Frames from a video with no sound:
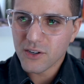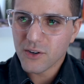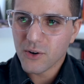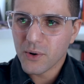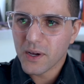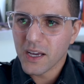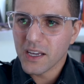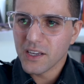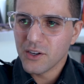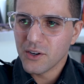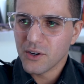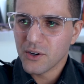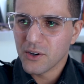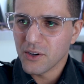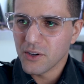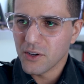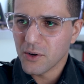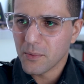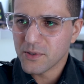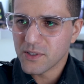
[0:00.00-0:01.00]
go get
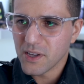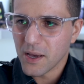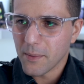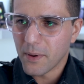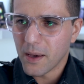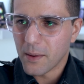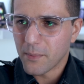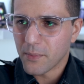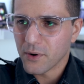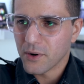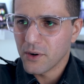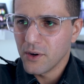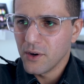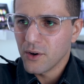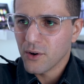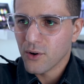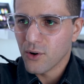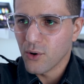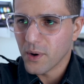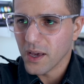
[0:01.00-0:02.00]
your, your sandpaper,
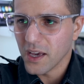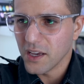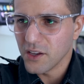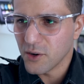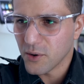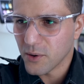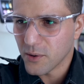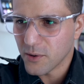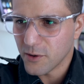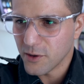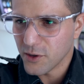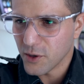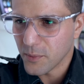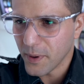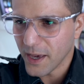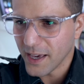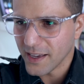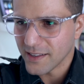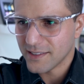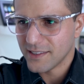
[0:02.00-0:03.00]
go get your, your
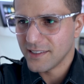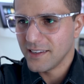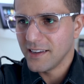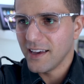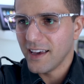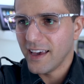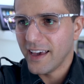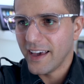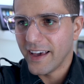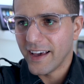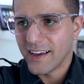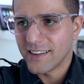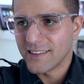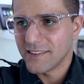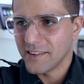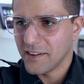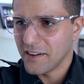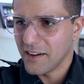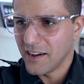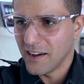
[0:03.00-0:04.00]
paint
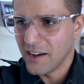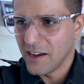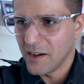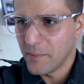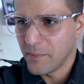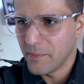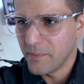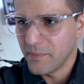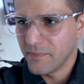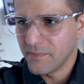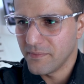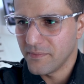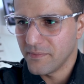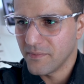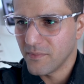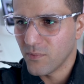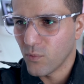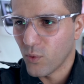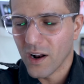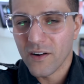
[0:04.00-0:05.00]
and um,
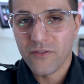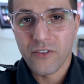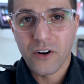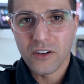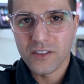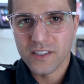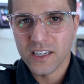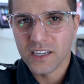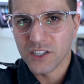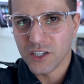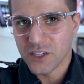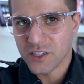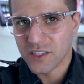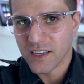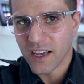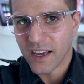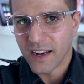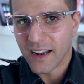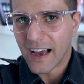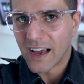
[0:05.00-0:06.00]
whatever else I just
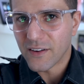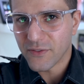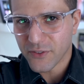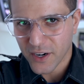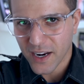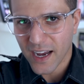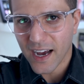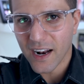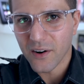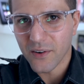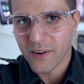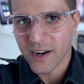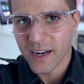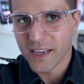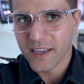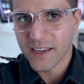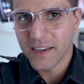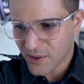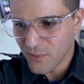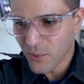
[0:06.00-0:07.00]
said. I forgot
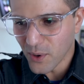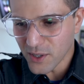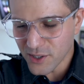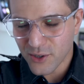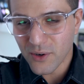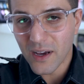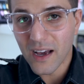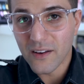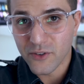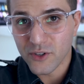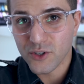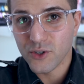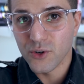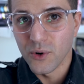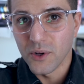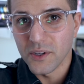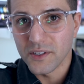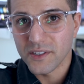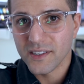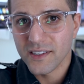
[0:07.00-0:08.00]
already. Once you have your
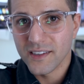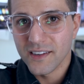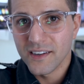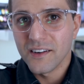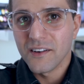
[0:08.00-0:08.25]
tools,